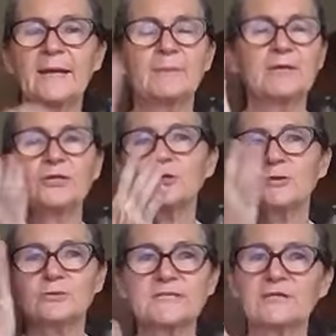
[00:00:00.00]
But you can
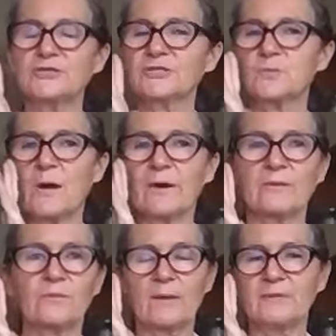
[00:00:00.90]
also just
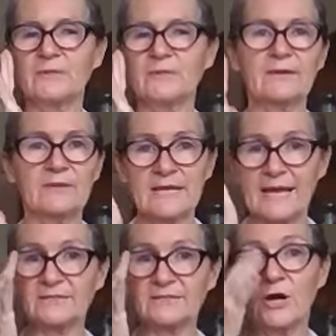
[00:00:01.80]
rub it around the
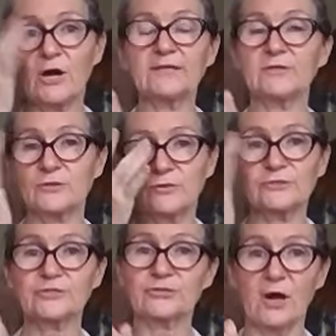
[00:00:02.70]
outside and
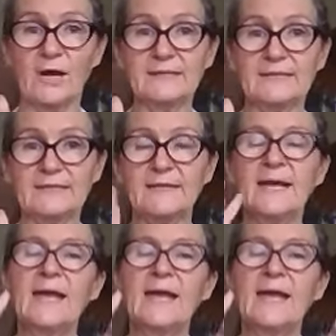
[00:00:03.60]
across your eyelid,